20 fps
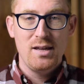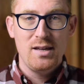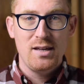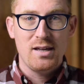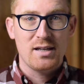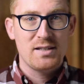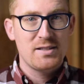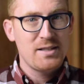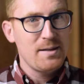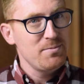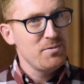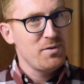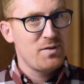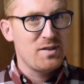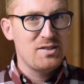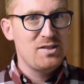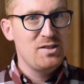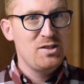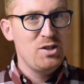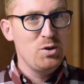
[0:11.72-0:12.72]
Except
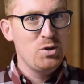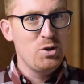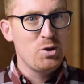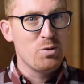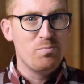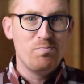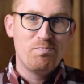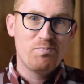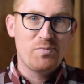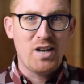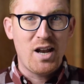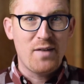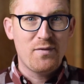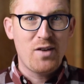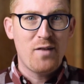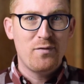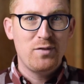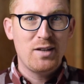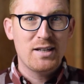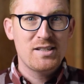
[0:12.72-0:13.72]
this is YouTube, and I've
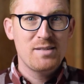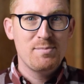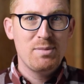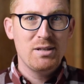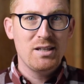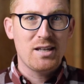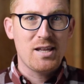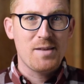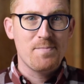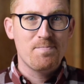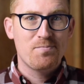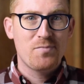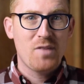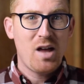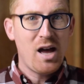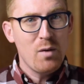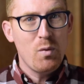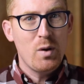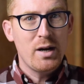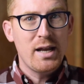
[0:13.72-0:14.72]
got flexibility.
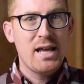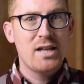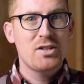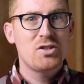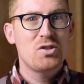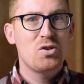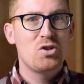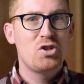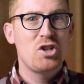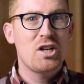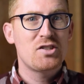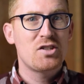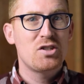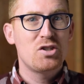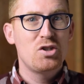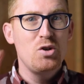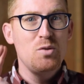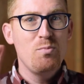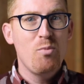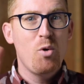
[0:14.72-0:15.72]
I want to answer just
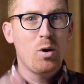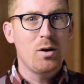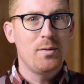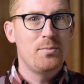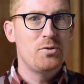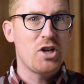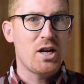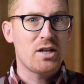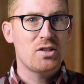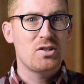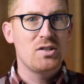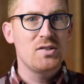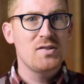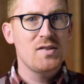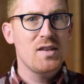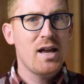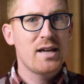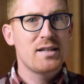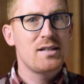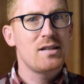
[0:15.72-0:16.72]
two more objections
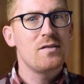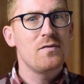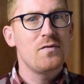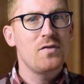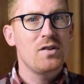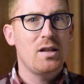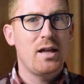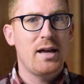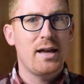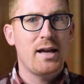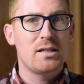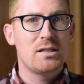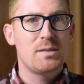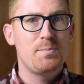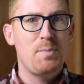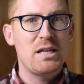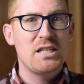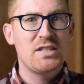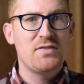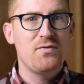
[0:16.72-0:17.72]
that I didn't feel I had
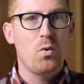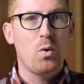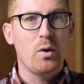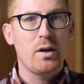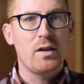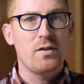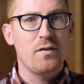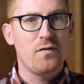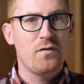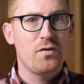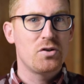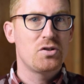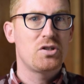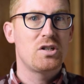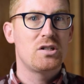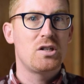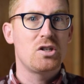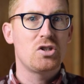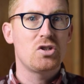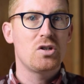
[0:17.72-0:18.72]
space for in the first
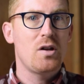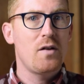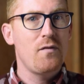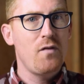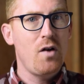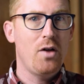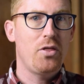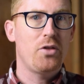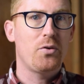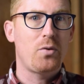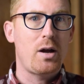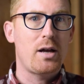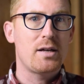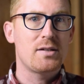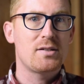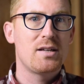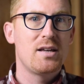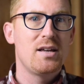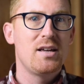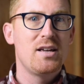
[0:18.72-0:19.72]
edition of
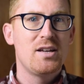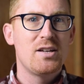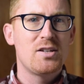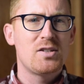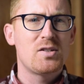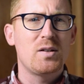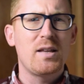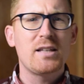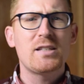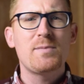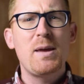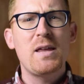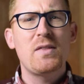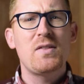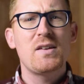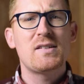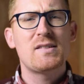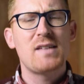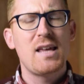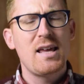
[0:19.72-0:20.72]
Authorized. So let's make
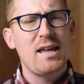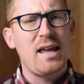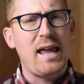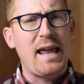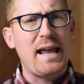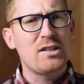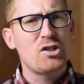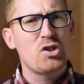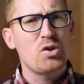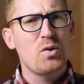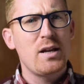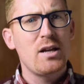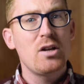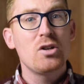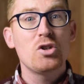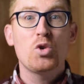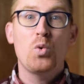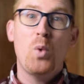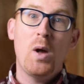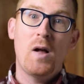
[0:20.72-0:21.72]
this answering
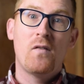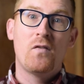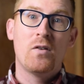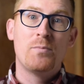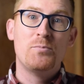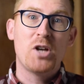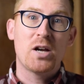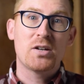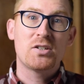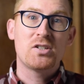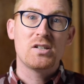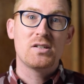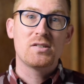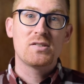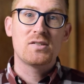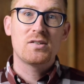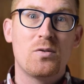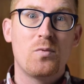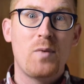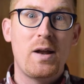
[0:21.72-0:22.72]
12
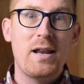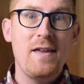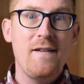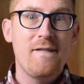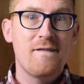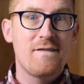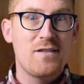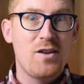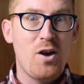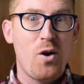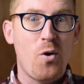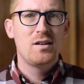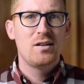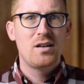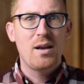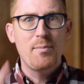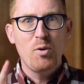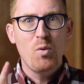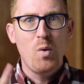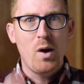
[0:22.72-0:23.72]
objections. Ready? Go.
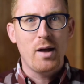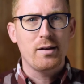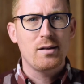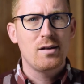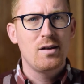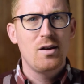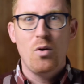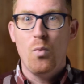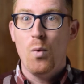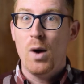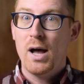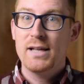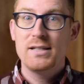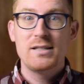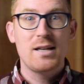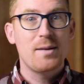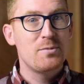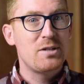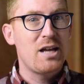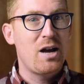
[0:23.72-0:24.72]
Number one, why
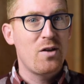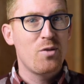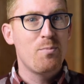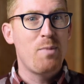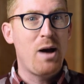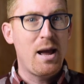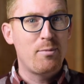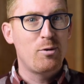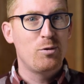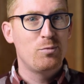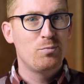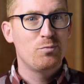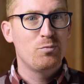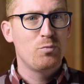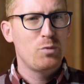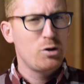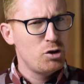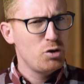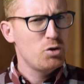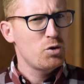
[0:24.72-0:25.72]
dumb down the Bible?
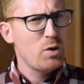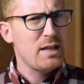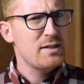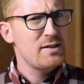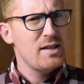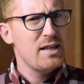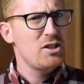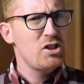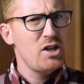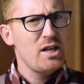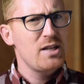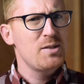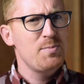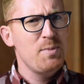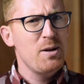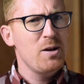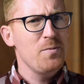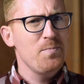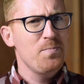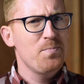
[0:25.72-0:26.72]
Would you translate
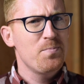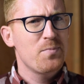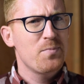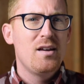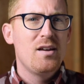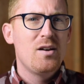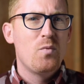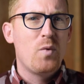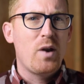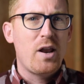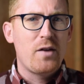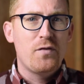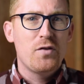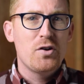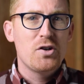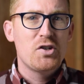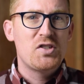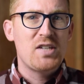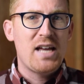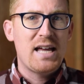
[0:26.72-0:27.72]
Shakespeare? When I
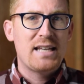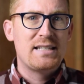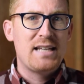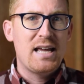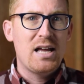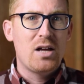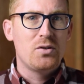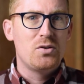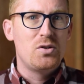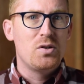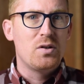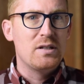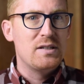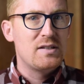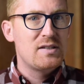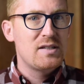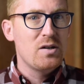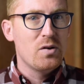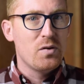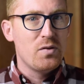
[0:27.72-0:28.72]
first sat down to
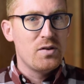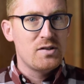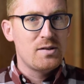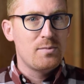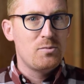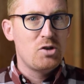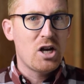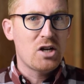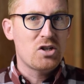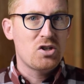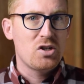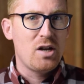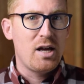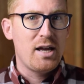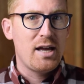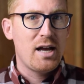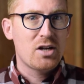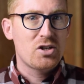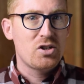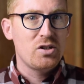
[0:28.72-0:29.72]
consider this objection,
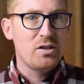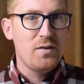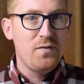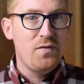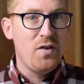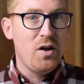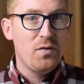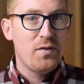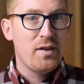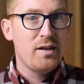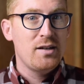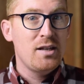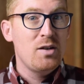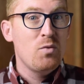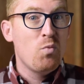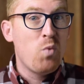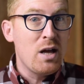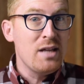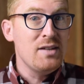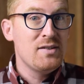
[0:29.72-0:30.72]
I actually felt that it
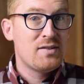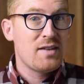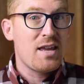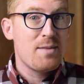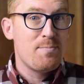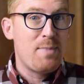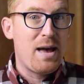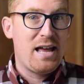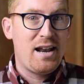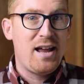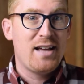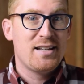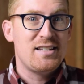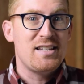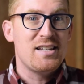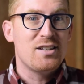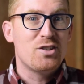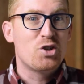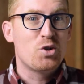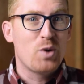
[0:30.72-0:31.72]
was a bad
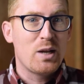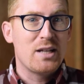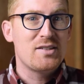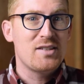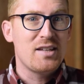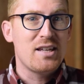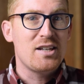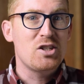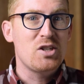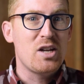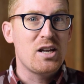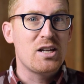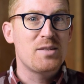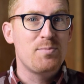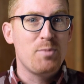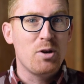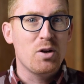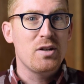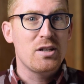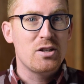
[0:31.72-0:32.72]
idea to translate
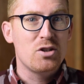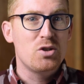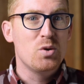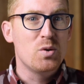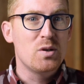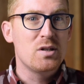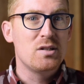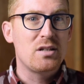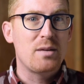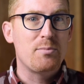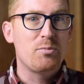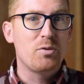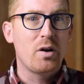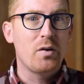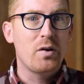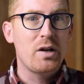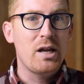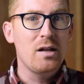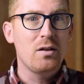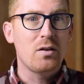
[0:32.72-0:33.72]
Shakespeare into
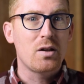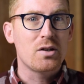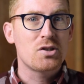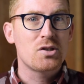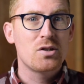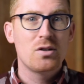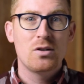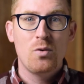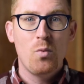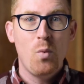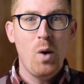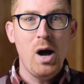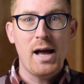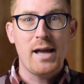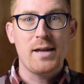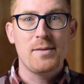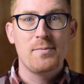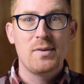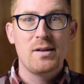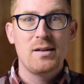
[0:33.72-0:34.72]
contemporary English.
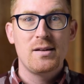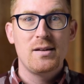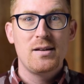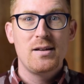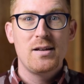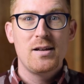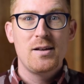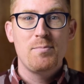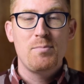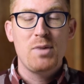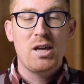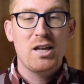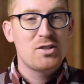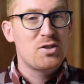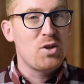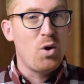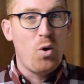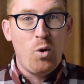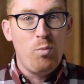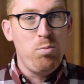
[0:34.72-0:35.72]
Why? Because
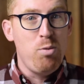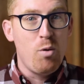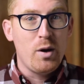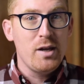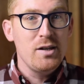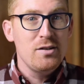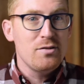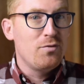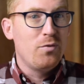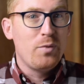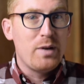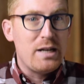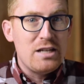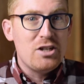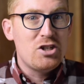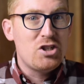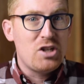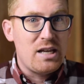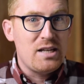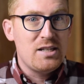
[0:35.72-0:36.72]
the whole point of
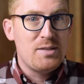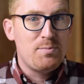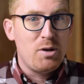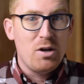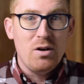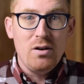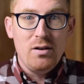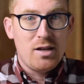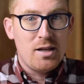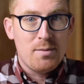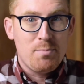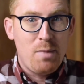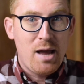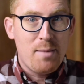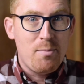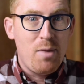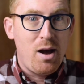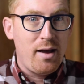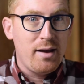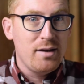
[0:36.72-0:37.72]
reading Shakespeare, in my
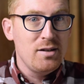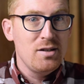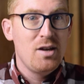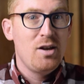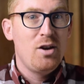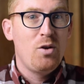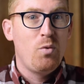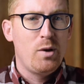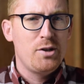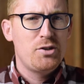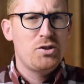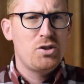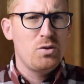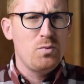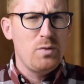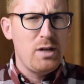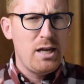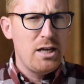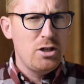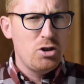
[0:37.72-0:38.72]
mind, was
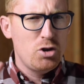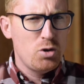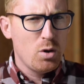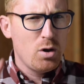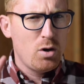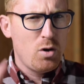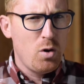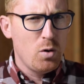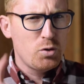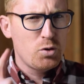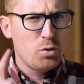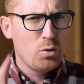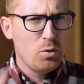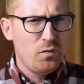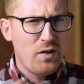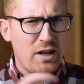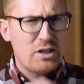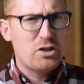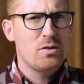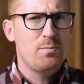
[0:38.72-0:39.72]
to eat your cultural
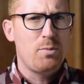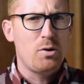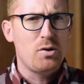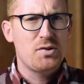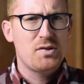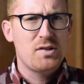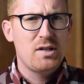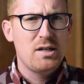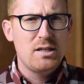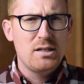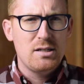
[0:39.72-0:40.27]
vegetables.